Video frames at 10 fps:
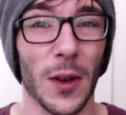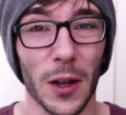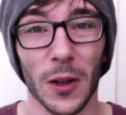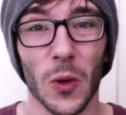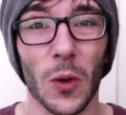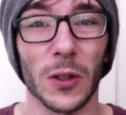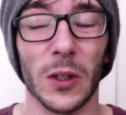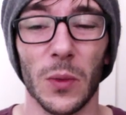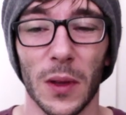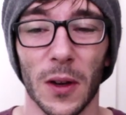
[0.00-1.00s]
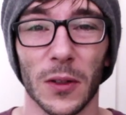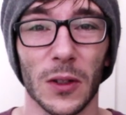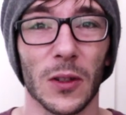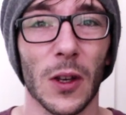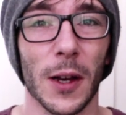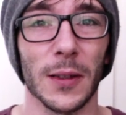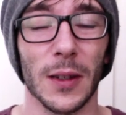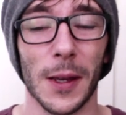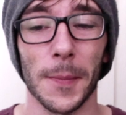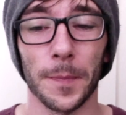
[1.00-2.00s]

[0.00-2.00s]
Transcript: an equality within our society.